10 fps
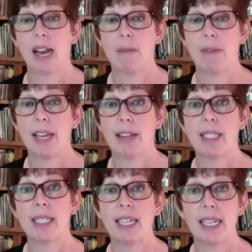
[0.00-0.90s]
they'll
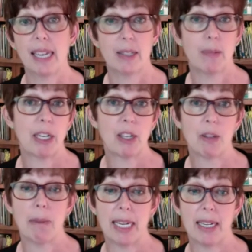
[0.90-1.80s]
see a special
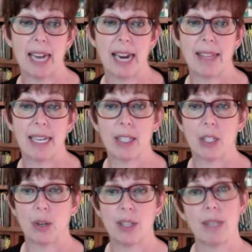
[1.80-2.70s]
button, I think it's
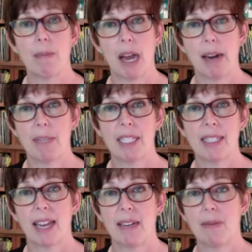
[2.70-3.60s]
towards the bottom
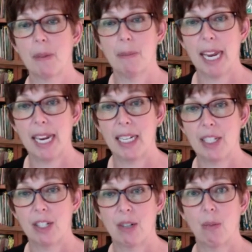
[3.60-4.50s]
inside of the page,